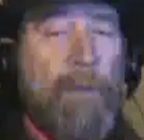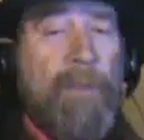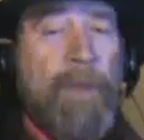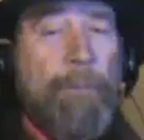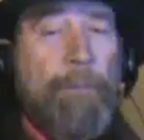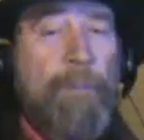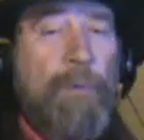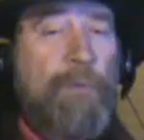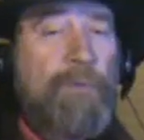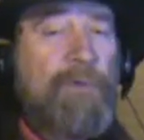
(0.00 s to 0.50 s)

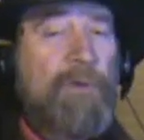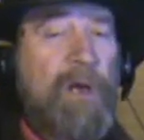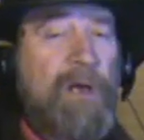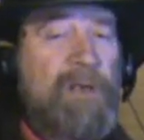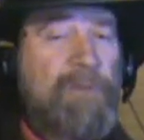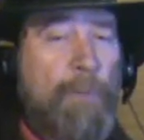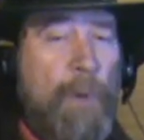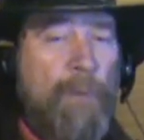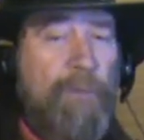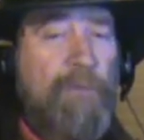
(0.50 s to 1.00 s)
that
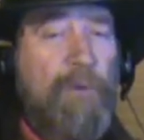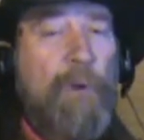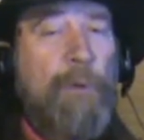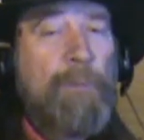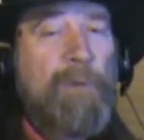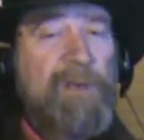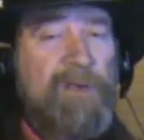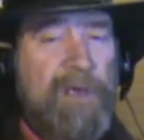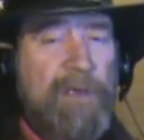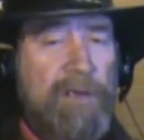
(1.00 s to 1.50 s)
portrays both
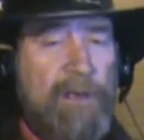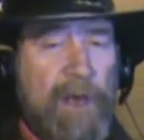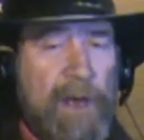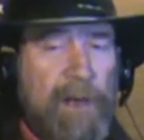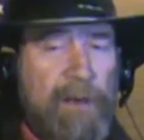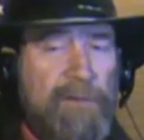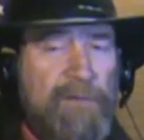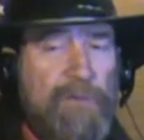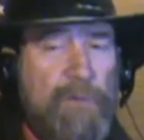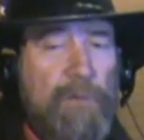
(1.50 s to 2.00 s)
humans and
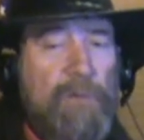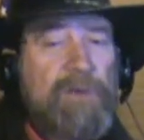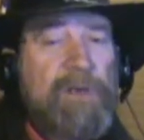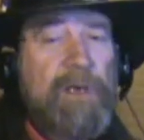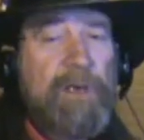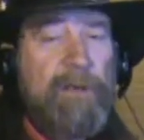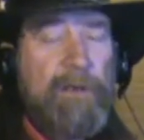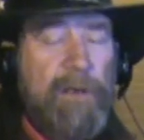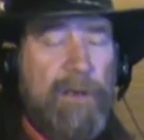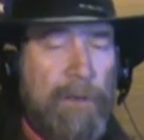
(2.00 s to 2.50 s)
dinosaurs
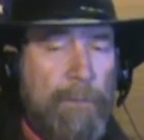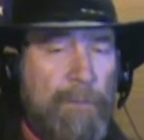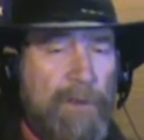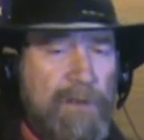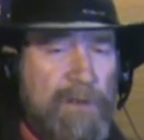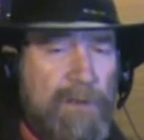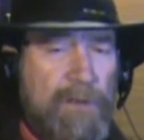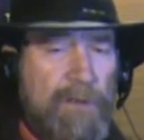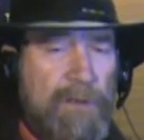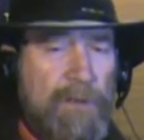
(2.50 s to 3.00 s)
in the
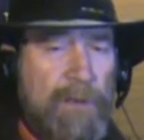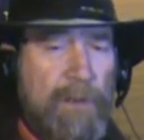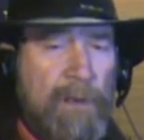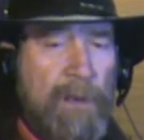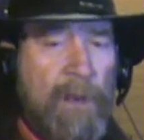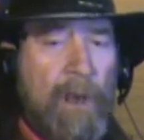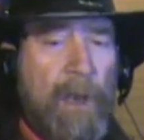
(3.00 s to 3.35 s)
images.